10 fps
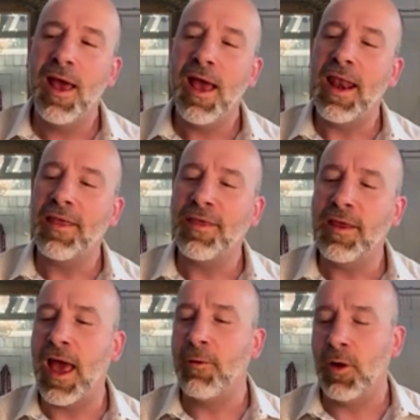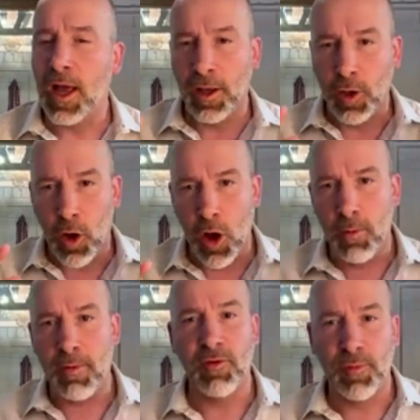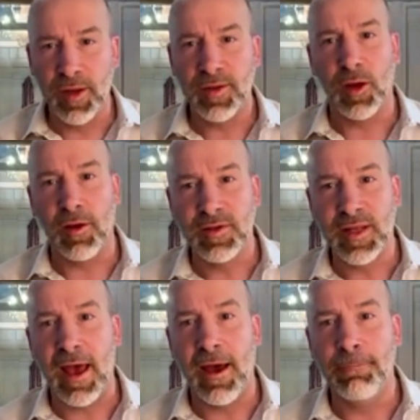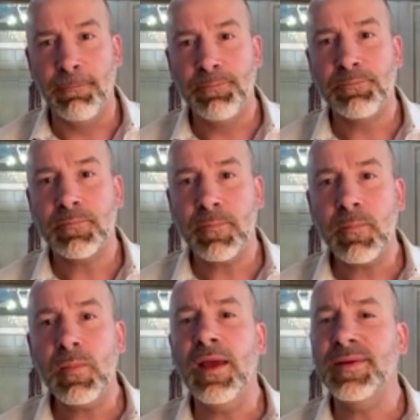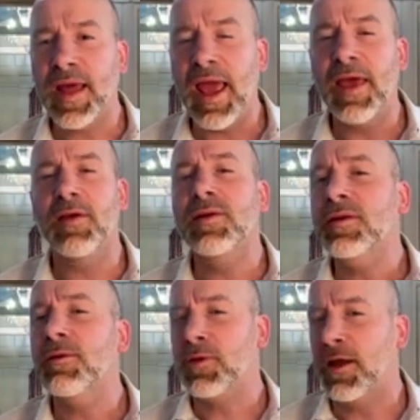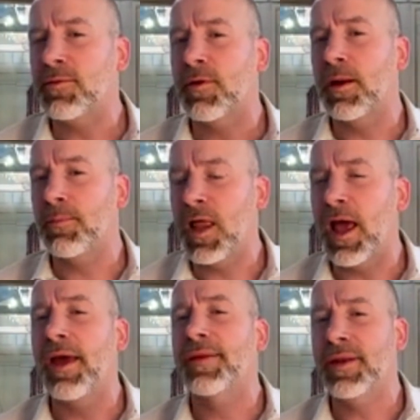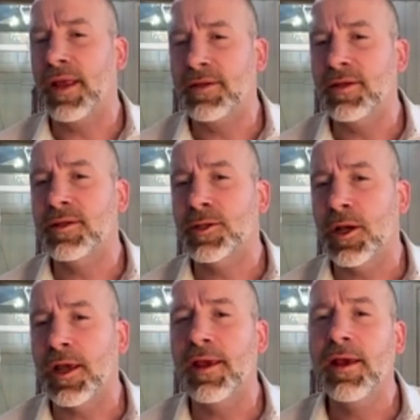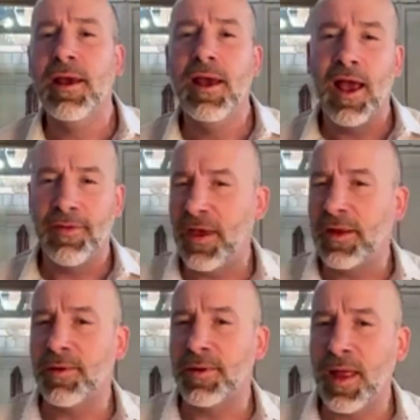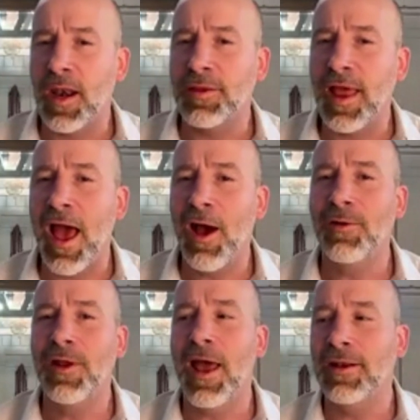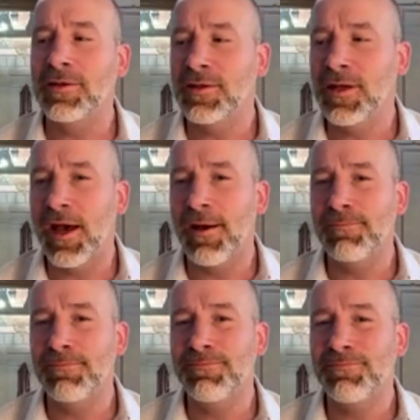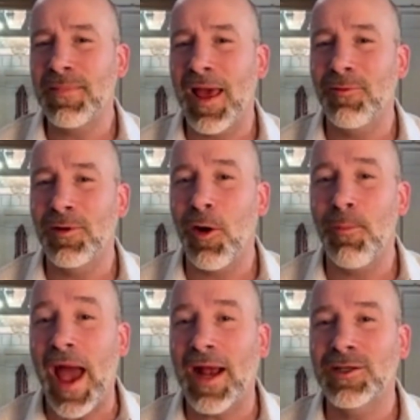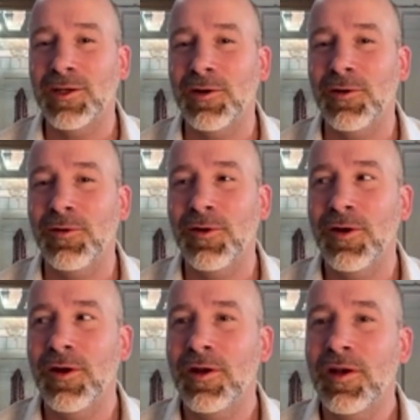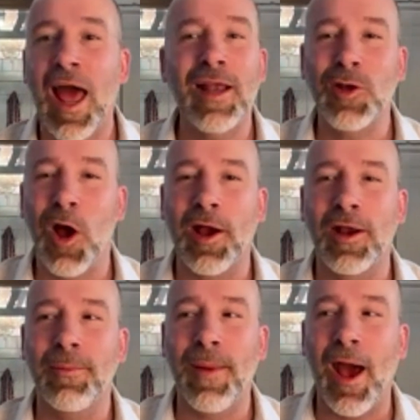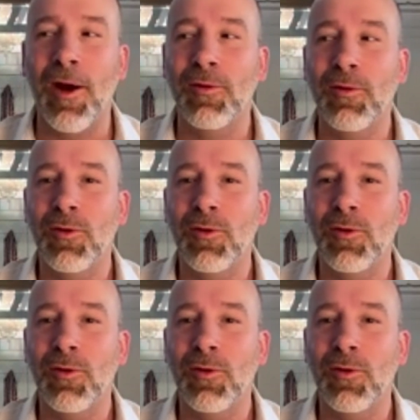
And I think that will kind of calm everybody's nerves down and say, hey, this is the place we're going to play as an industry, and things will settle down, and we'll go back to not talking about